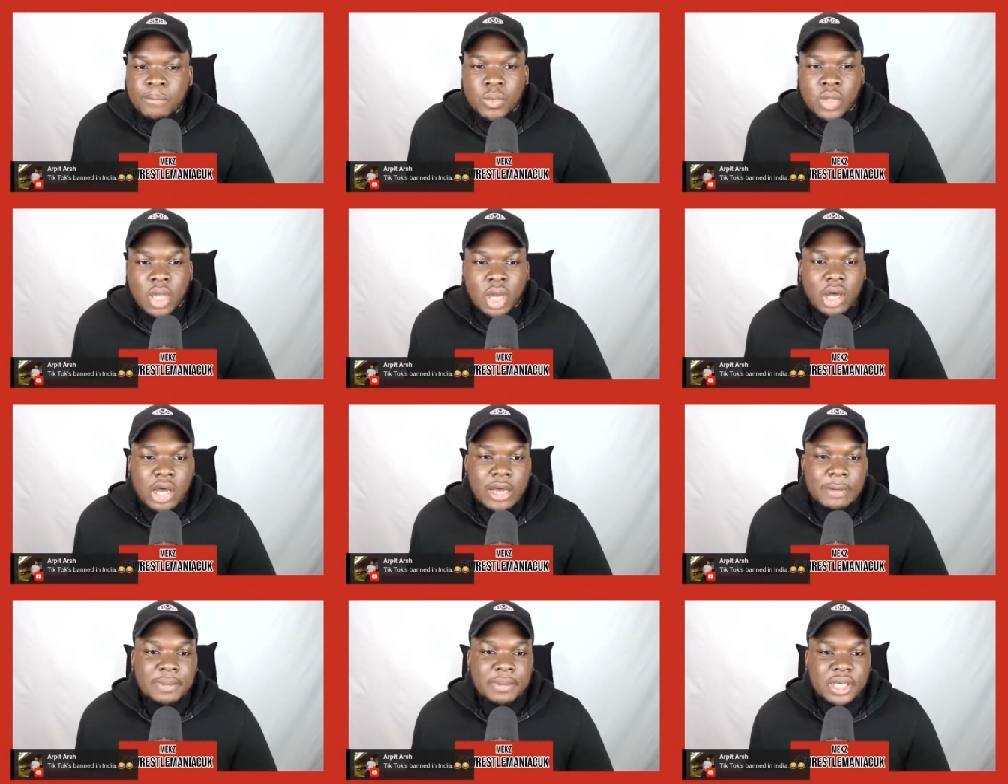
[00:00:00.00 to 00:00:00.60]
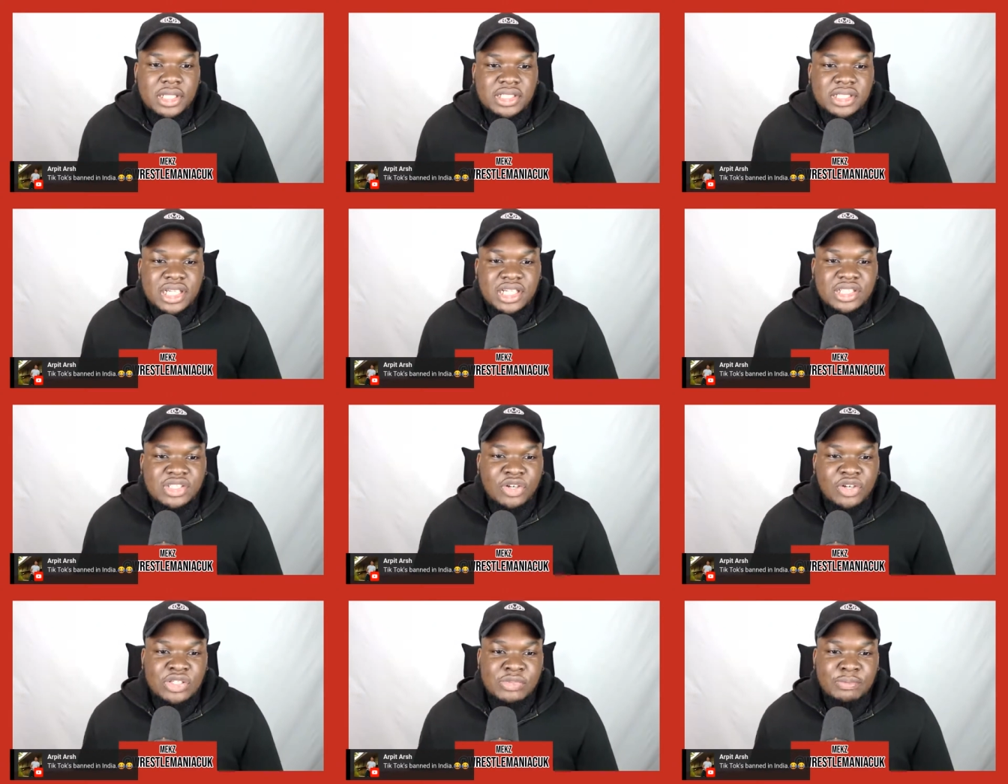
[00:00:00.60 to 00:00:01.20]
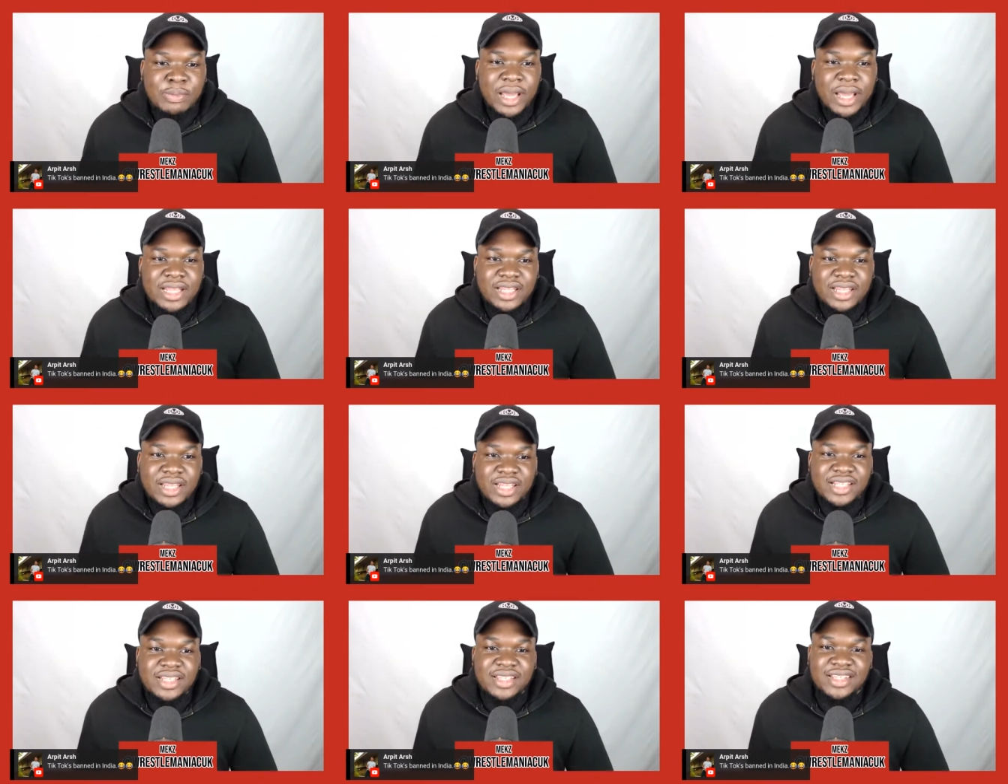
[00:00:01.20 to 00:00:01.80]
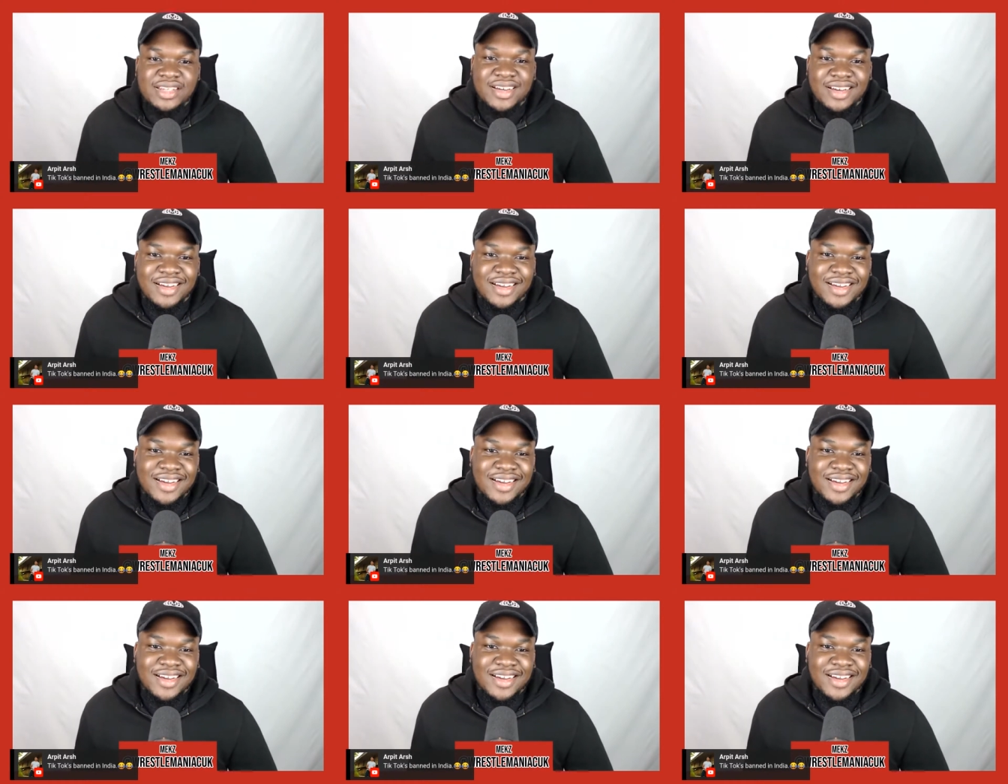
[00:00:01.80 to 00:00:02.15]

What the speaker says: Arpit, TikTok's banned in India.